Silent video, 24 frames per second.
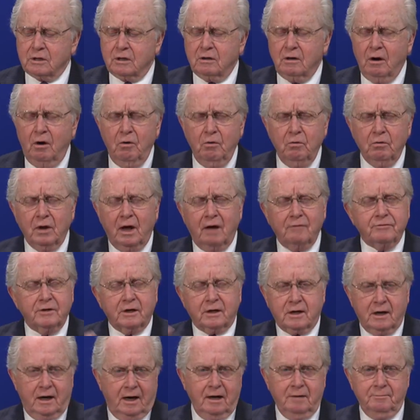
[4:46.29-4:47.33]
goal of the
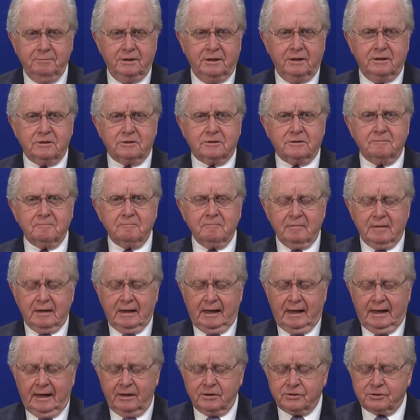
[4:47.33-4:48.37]
communists,
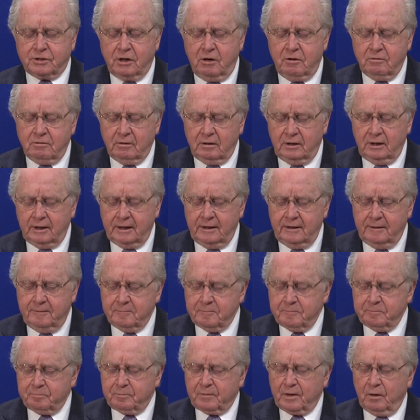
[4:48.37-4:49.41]
and it certainly
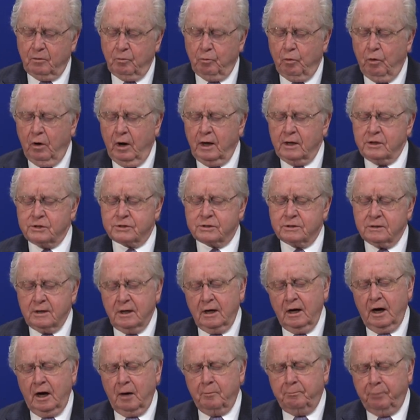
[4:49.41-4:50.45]
was
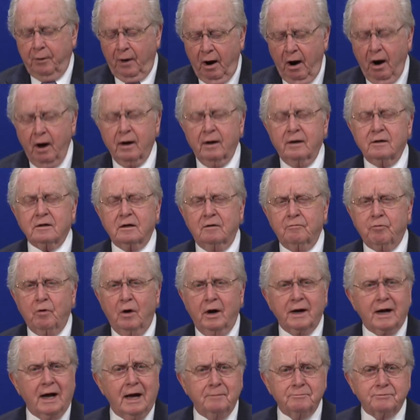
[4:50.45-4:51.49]
a part of
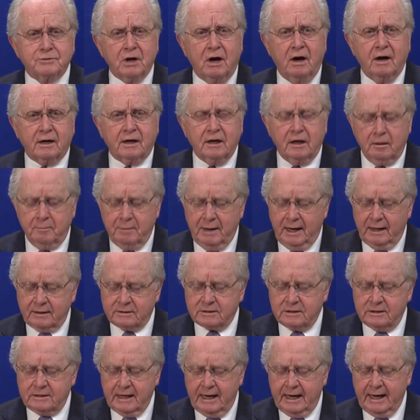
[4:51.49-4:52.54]
what I'm talking about
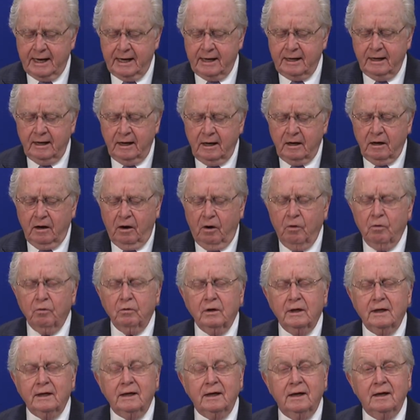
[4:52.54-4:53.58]
today,
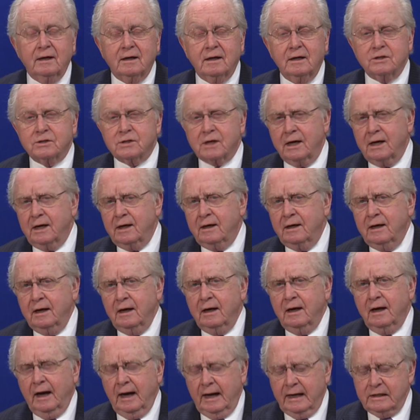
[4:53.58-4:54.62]
only it is a,
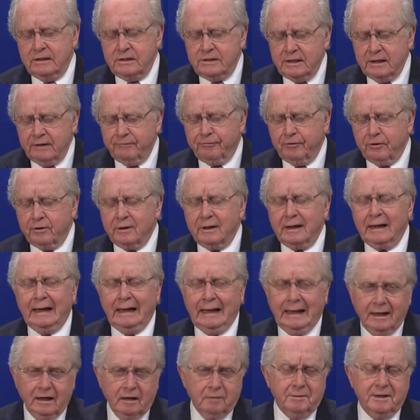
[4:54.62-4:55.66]
a different
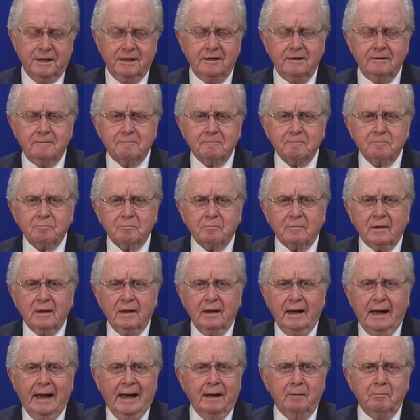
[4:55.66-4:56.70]
enemy
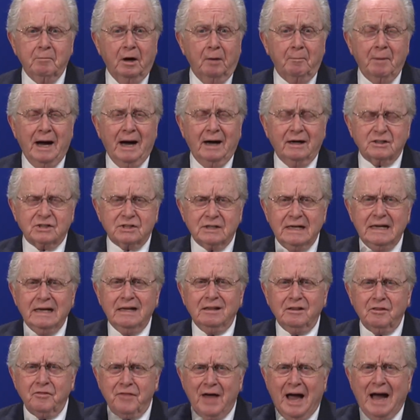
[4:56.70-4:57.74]
and about
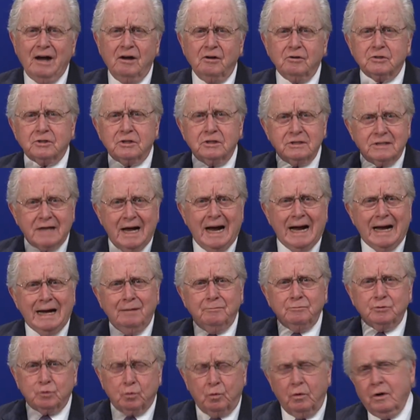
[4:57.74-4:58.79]
10,000
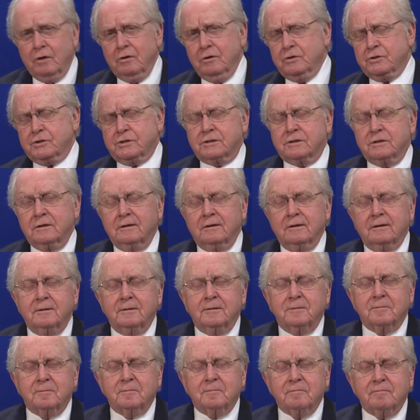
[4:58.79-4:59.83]
times worse.
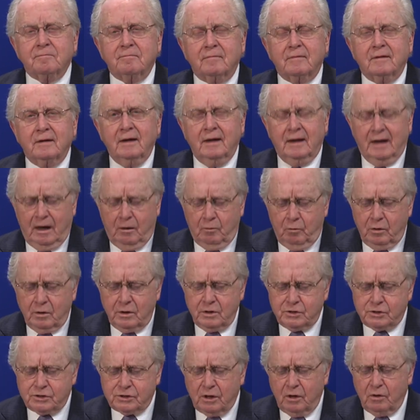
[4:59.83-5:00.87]
And I want
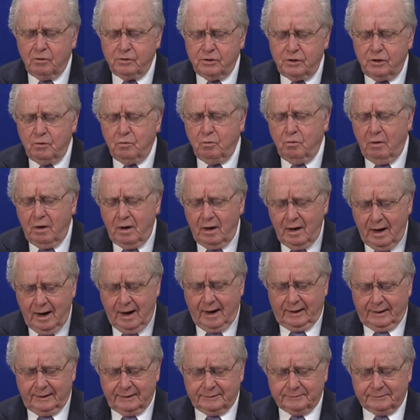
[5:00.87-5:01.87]
to show you why.